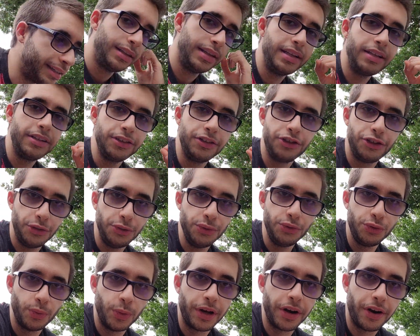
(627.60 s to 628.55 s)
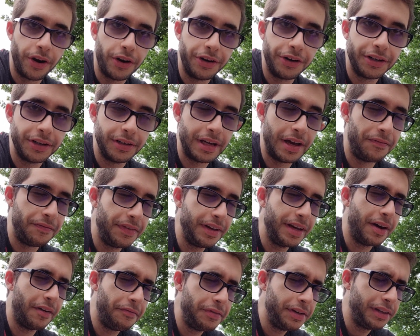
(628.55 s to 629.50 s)
Let us choose what art. I
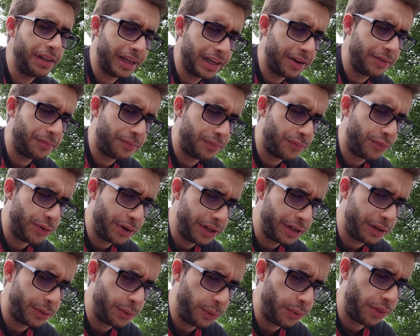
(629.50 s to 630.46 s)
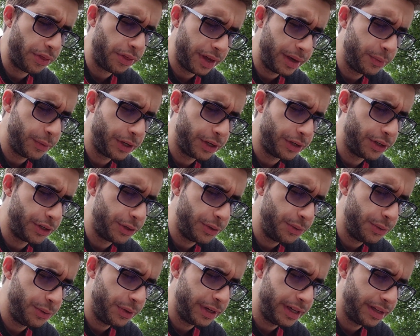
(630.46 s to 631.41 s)
feel like a pretty cool thing we could
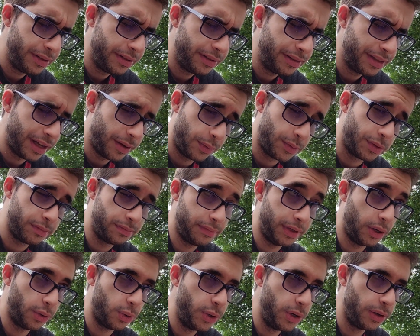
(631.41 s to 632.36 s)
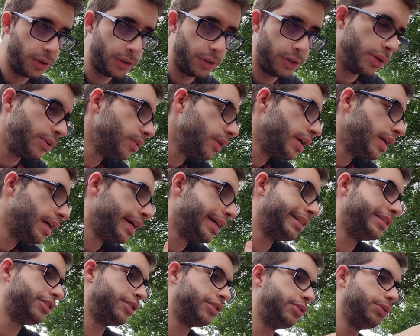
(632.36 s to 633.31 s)
do, that, well, Mihoyo could do,
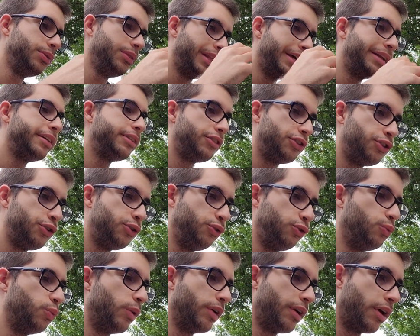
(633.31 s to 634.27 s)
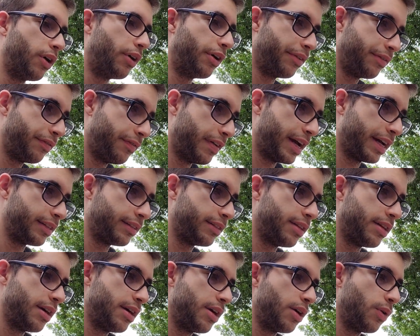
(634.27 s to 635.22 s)
is to let us choose what
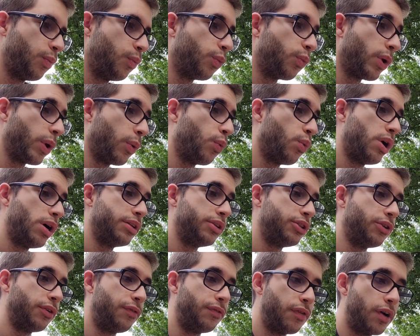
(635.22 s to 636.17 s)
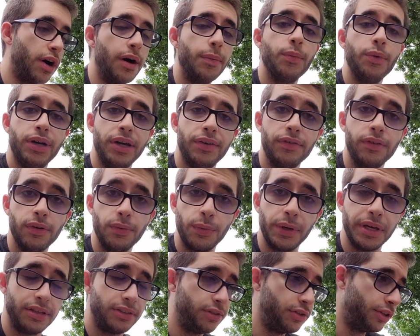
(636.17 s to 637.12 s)
artifact we want to farm whenever
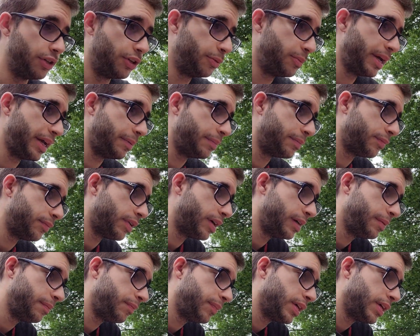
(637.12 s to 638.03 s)
we enter a domain, right?